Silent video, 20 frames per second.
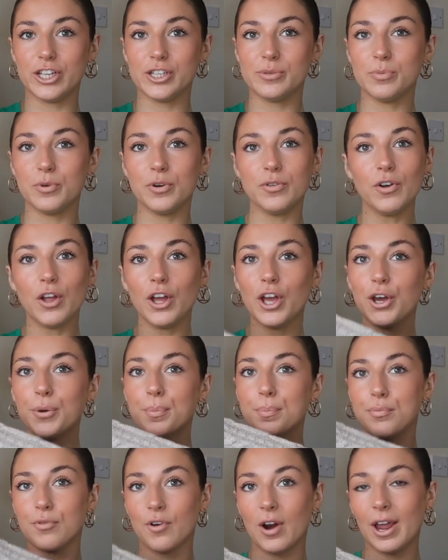It's more of like a
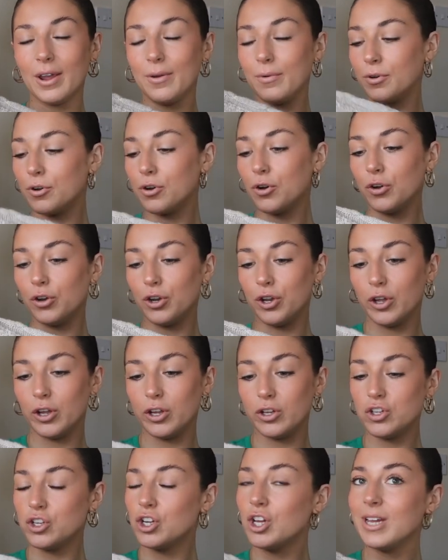brown
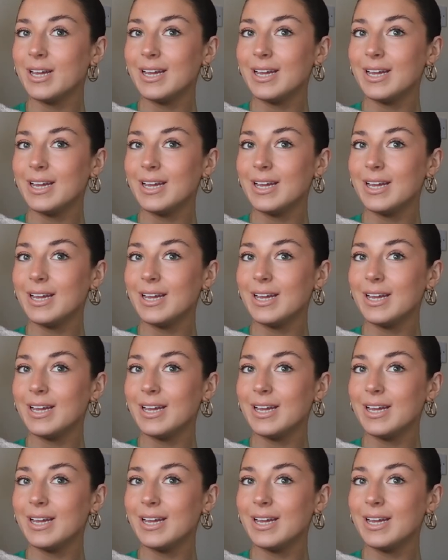coloured